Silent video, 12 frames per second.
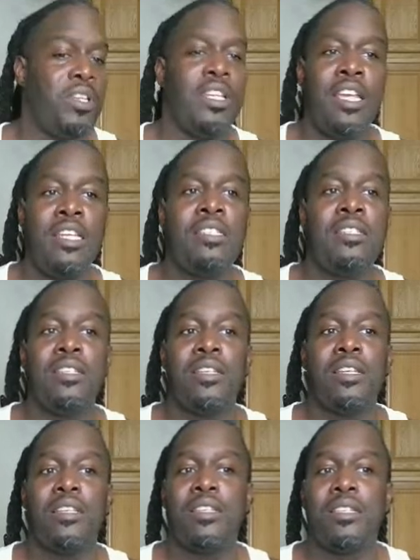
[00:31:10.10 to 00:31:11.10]
The
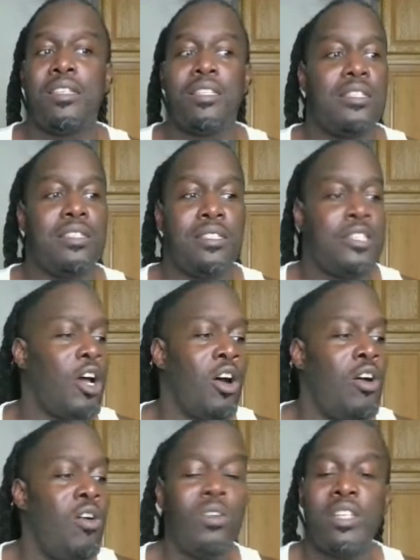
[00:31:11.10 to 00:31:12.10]
police
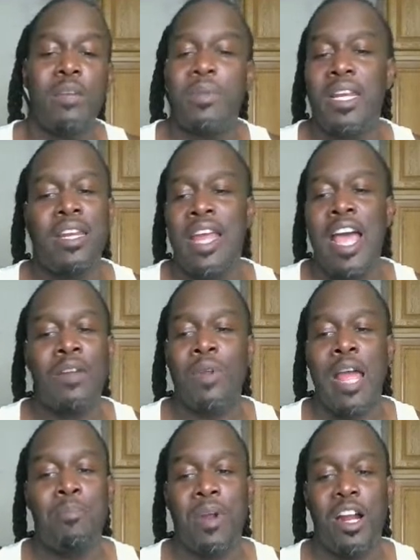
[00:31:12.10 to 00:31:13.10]
told them they
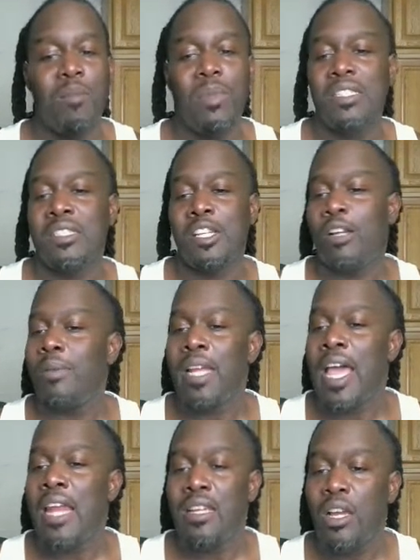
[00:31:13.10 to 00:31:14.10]
didn't have the right permits and
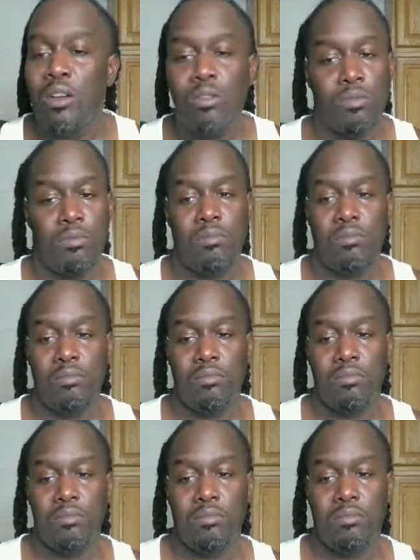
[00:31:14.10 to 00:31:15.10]
told them they had to go.
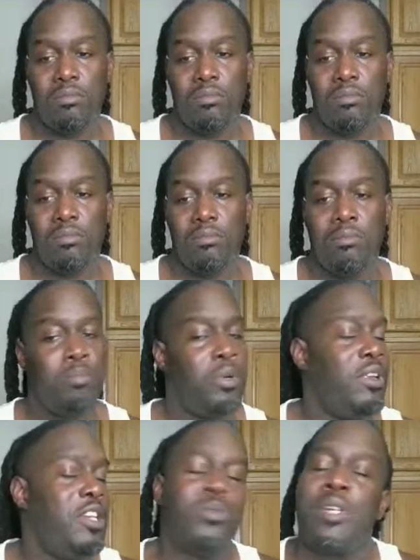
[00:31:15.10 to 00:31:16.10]

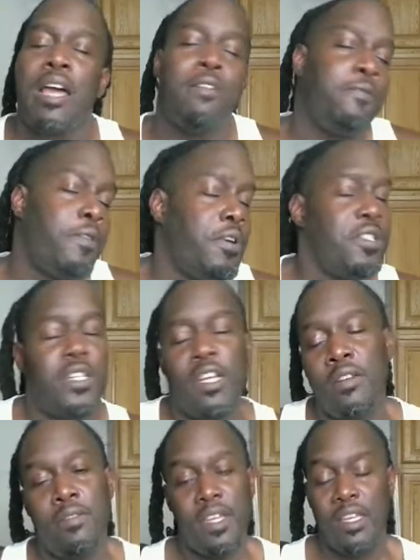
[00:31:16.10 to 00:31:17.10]
Police were not
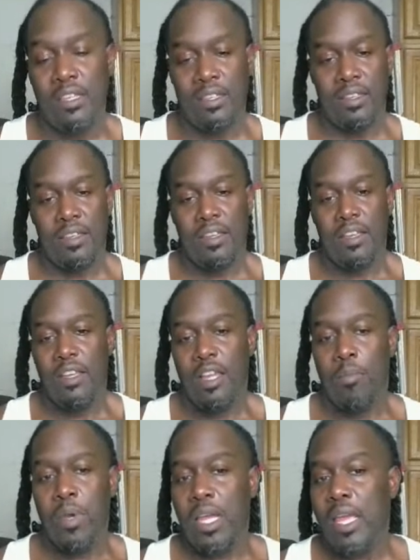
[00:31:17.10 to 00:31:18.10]
forced to intervene.
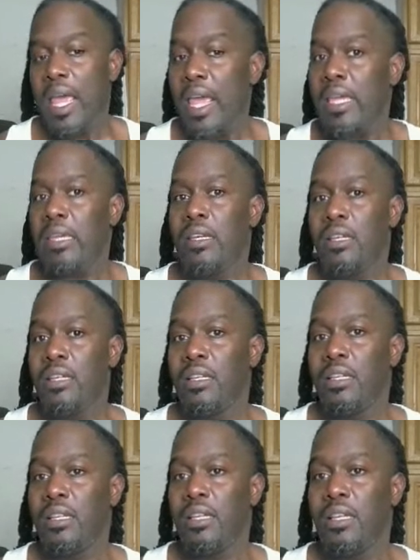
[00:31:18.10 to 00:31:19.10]
But
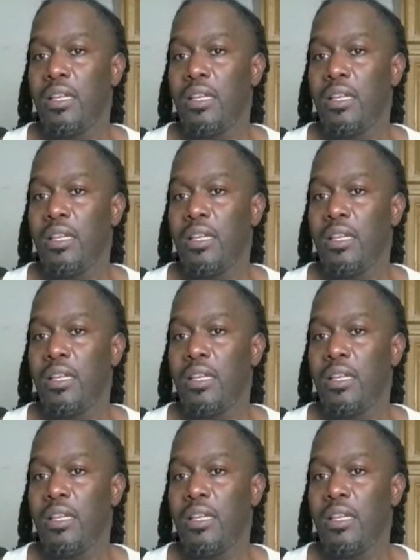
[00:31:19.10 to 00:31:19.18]
hey,